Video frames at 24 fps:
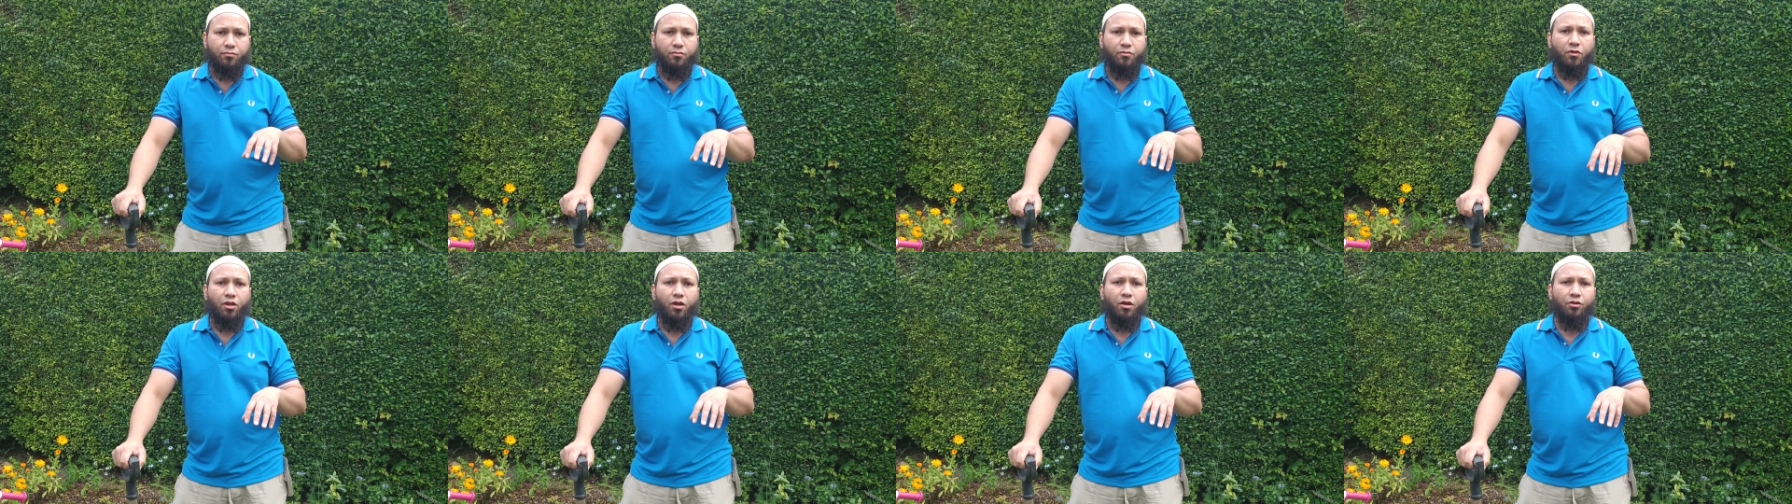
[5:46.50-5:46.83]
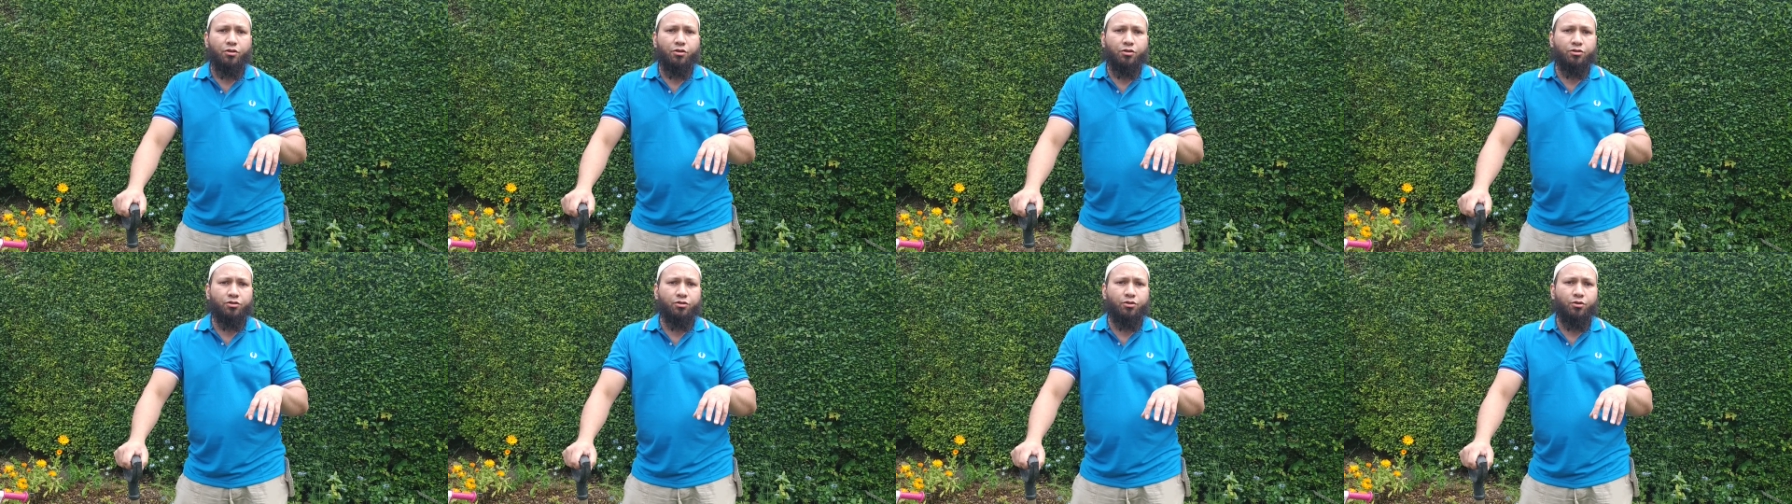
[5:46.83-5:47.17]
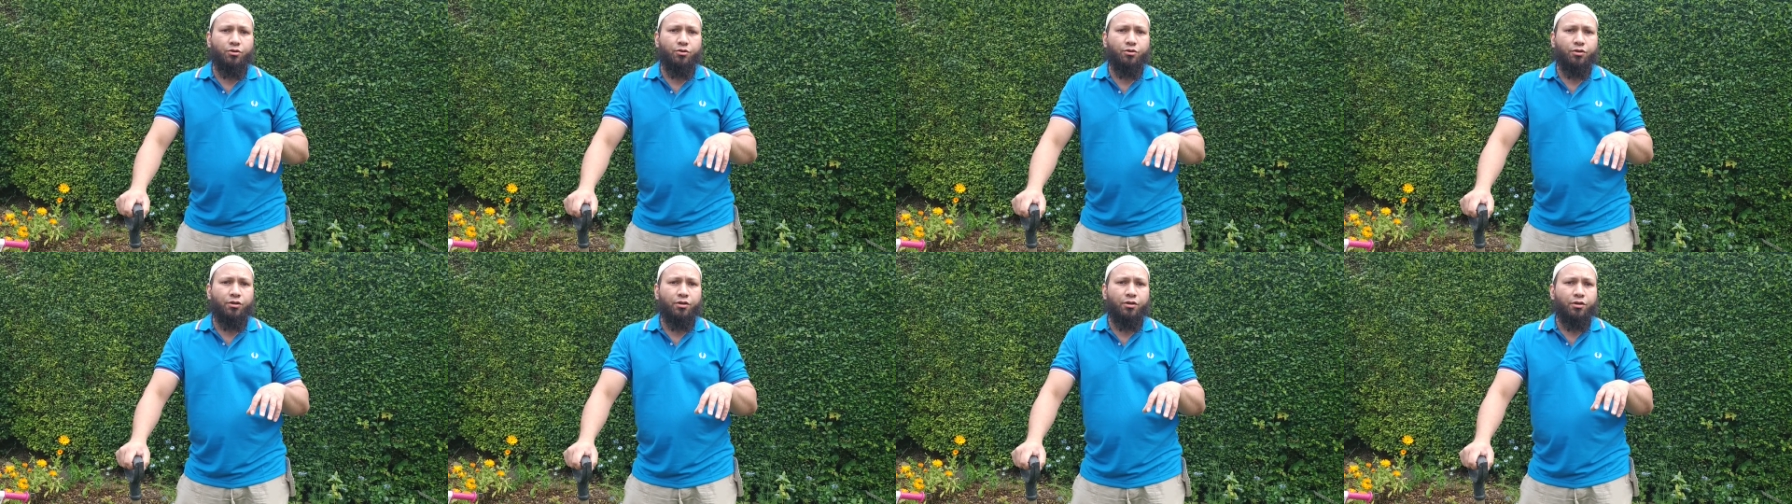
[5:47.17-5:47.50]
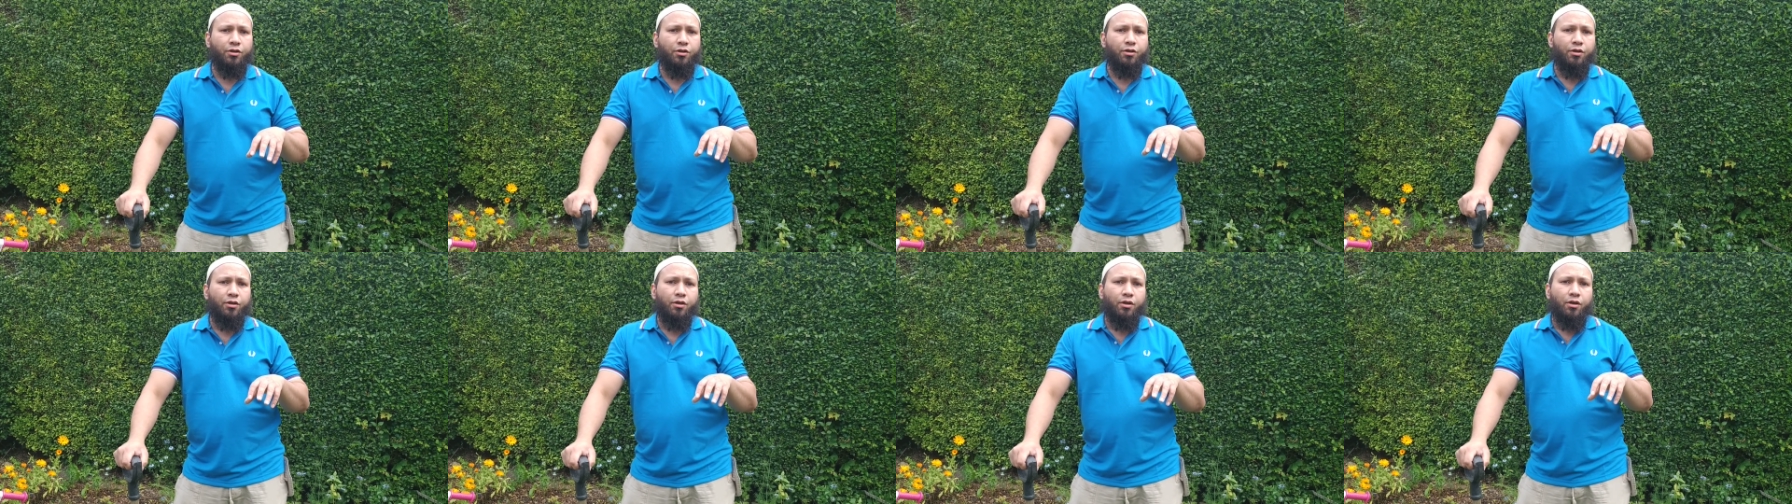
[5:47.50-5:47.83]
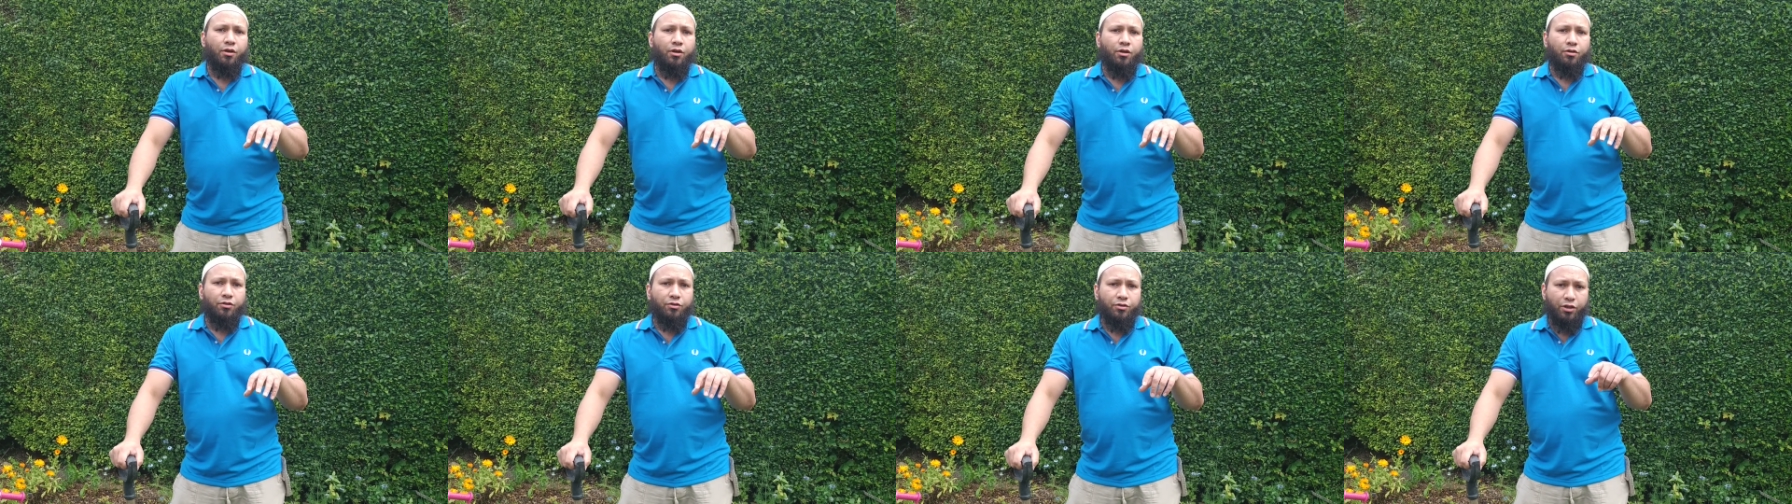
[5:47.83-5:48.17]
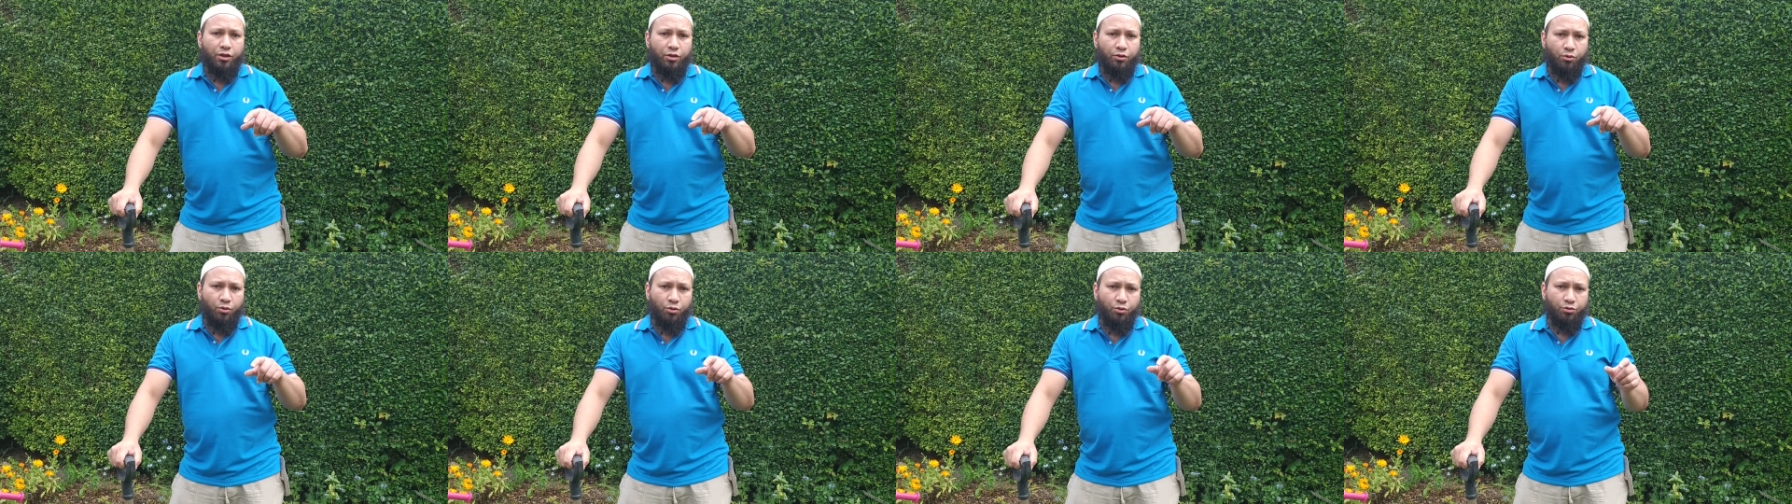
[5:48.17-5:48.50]
the slug, they'll
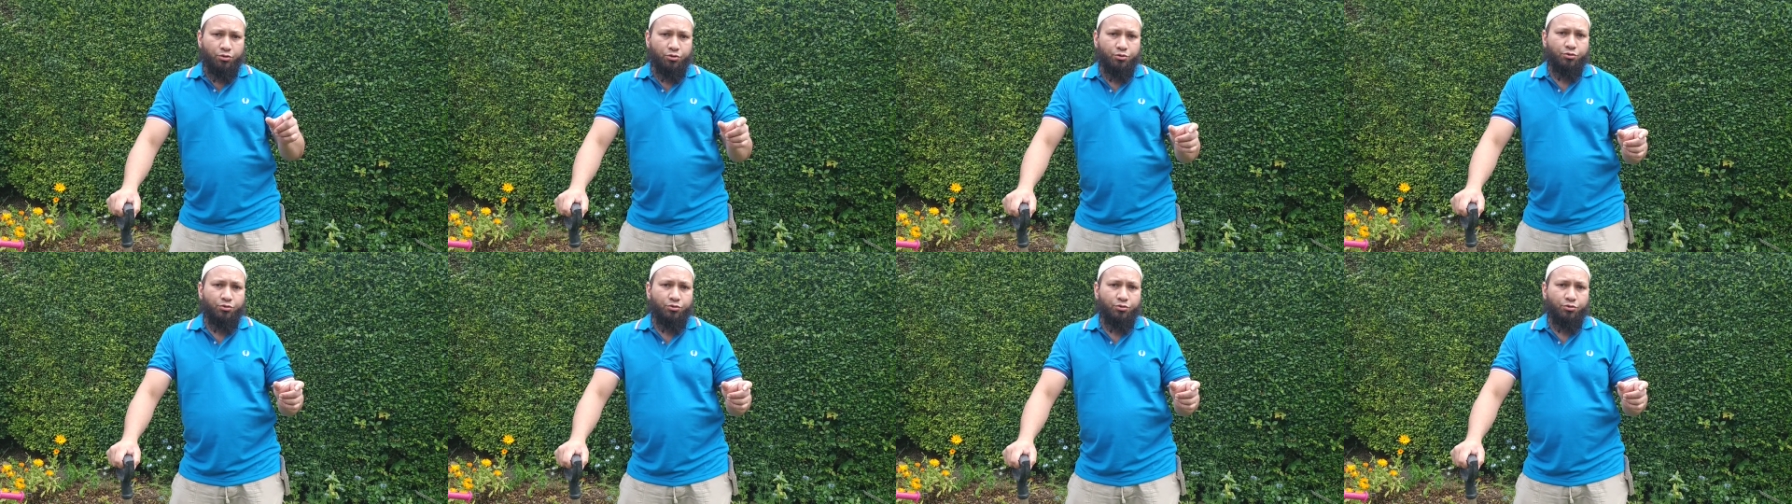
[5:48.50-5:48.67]
go through